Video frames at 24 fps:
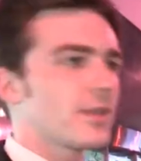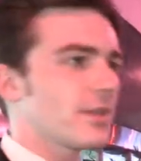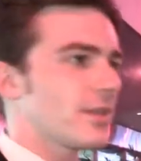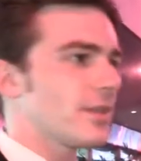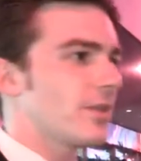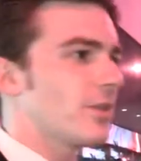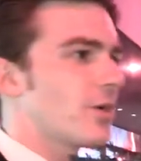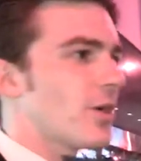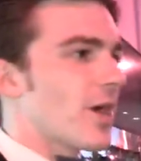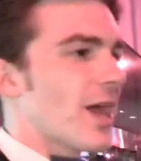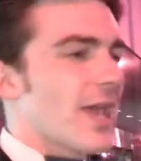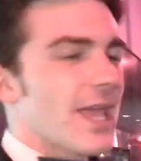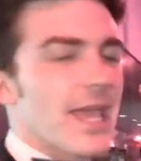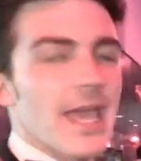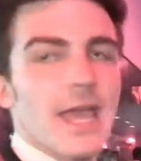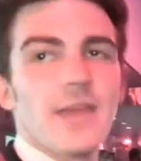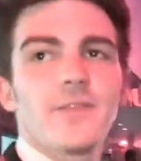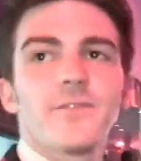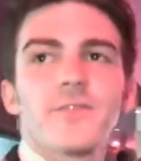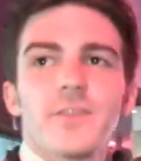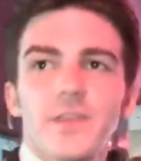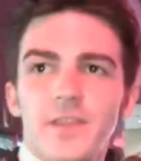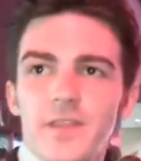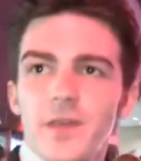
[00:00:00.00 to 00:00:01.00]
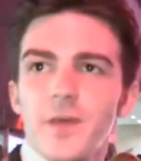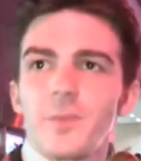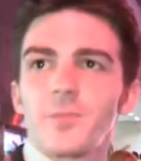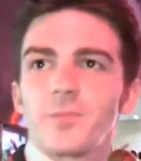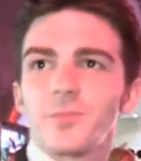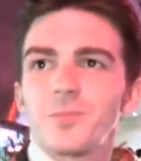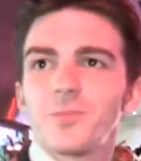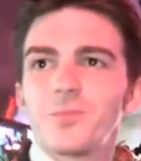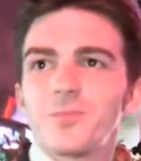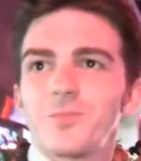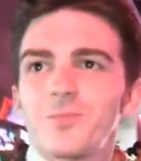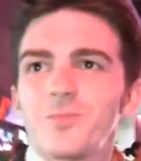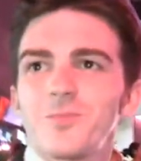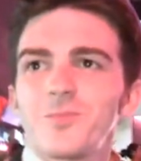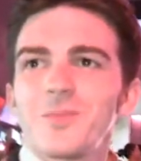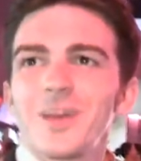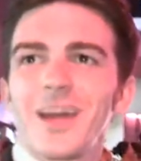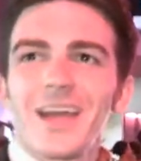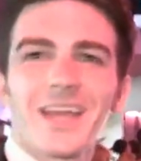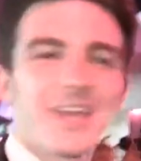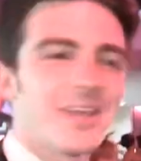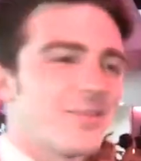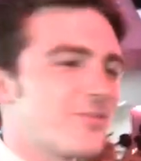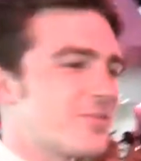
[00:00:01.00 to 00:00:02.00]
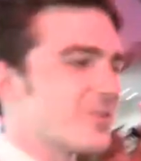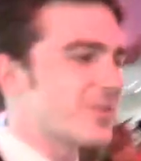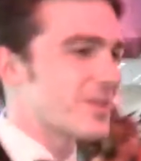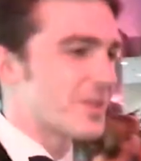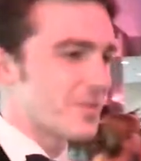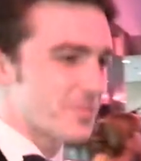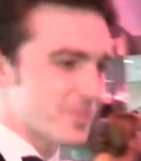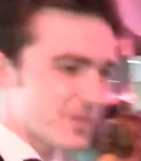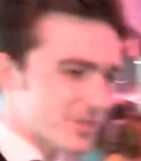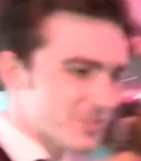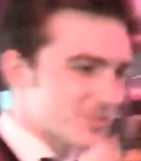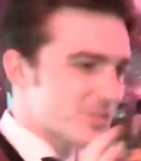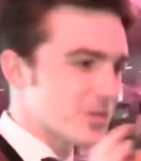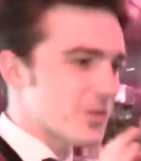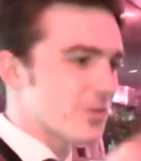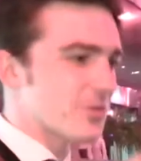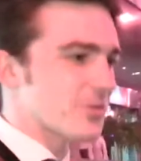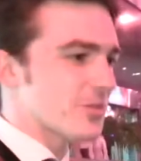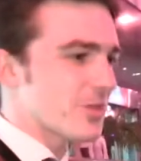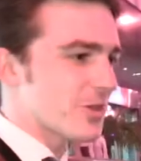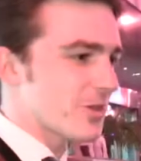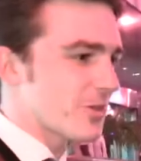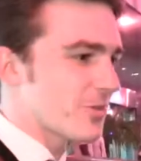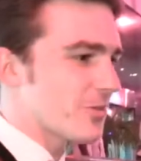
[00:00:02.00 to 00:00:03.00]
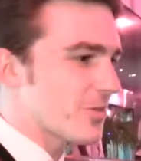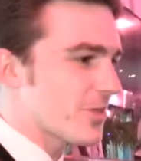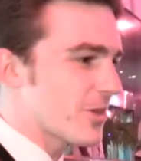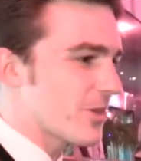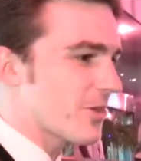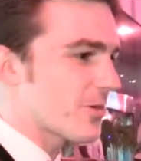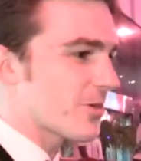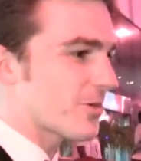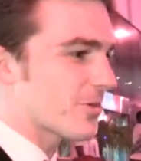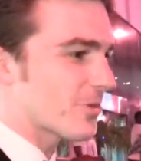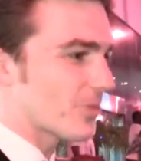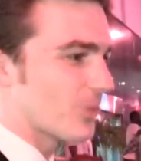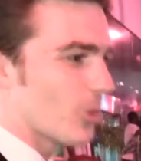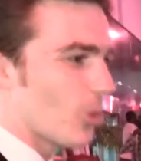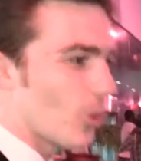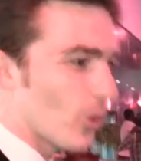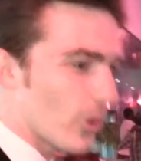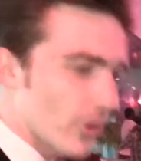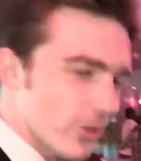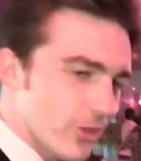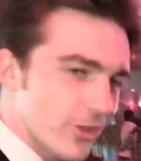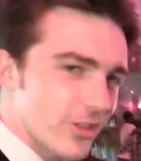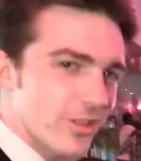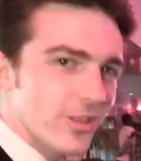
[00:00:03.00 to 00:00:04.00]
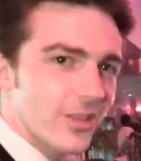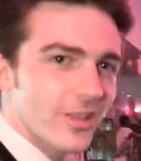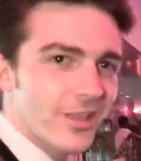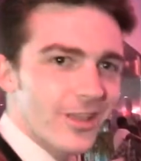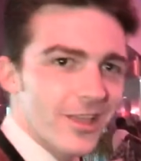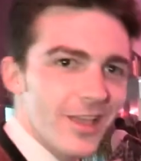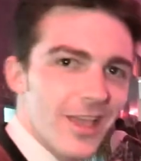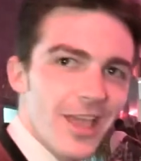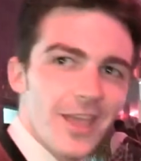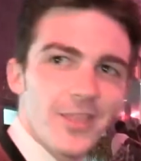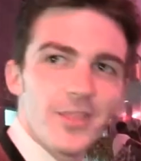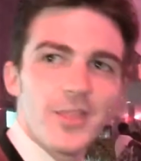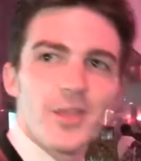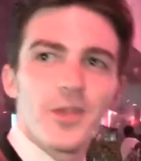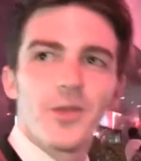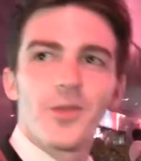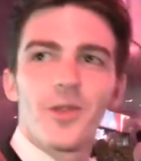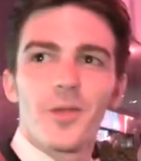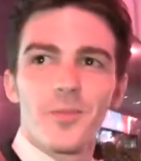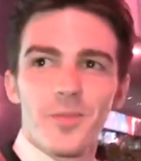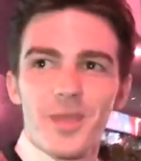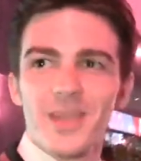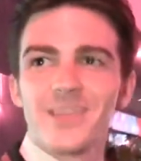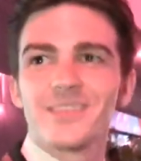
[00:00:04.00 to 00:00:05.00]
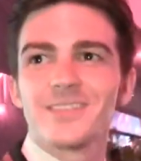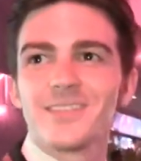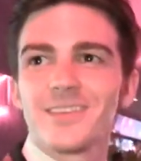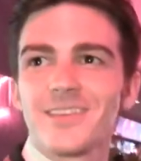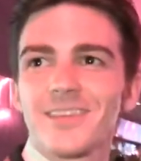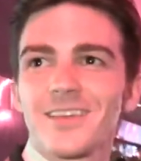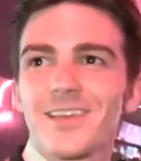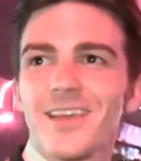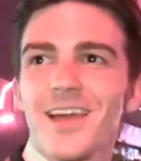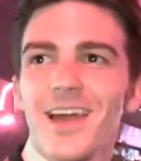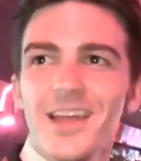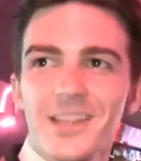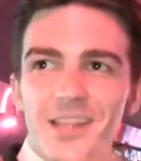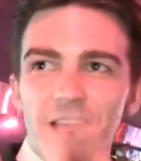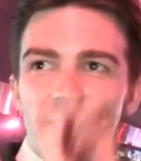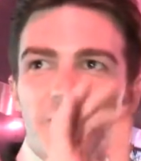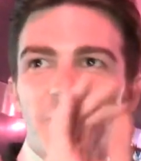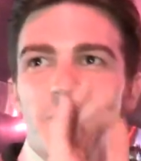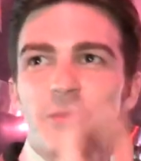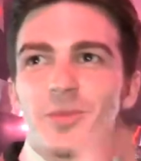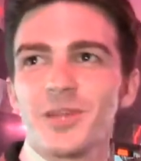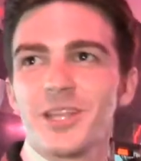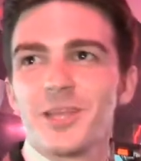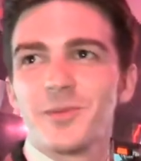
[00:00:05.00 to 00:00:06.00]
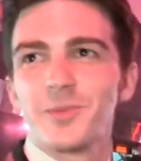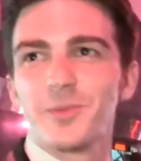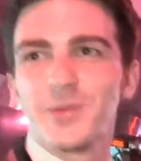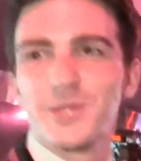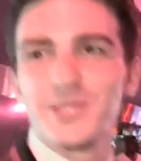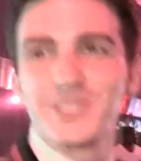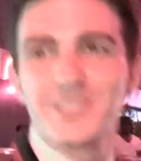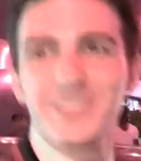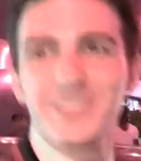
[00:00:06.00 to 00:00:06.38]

You know, I envy them. I envy them because they're they're they're loyal and they're amazing. I love the Beliebers.